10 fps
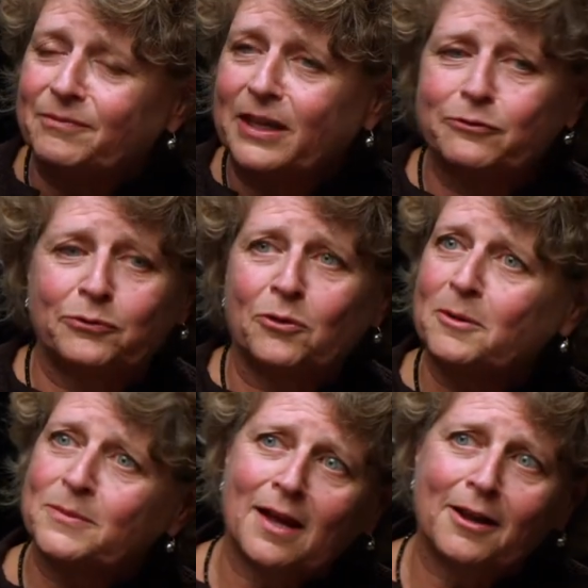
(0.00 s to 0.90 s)
in
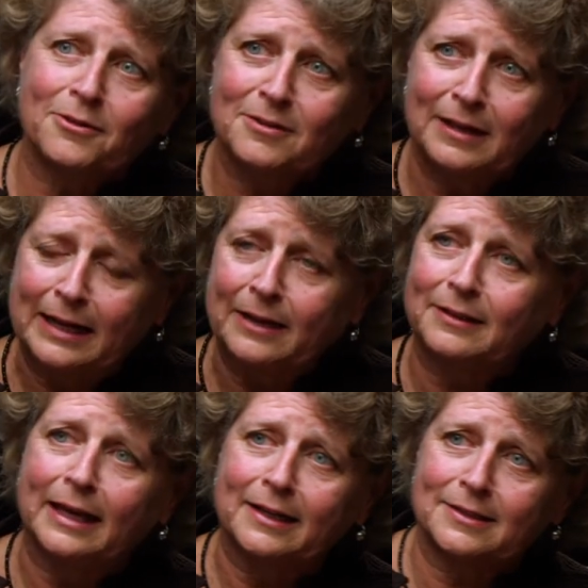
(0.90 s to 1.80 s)
forums other than in
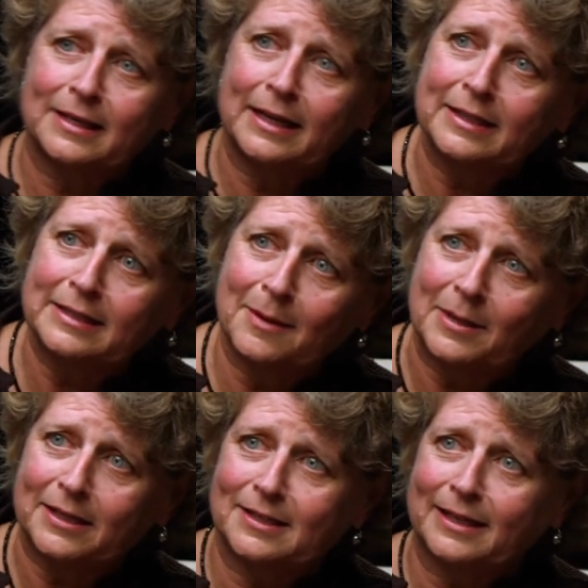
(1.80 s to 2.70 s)
athletics and
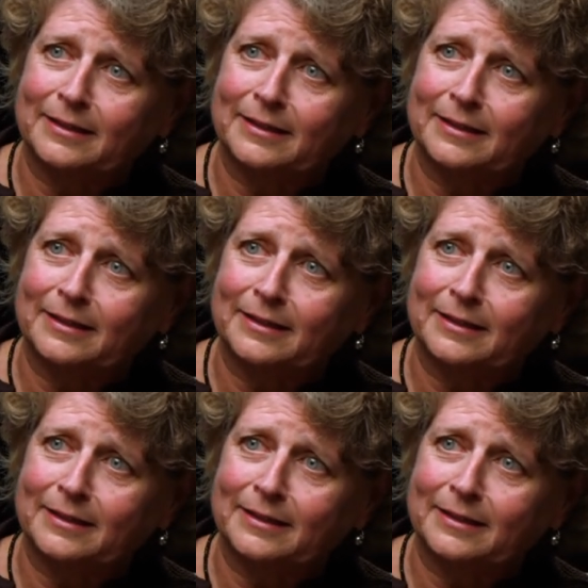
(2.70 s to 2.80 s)
academics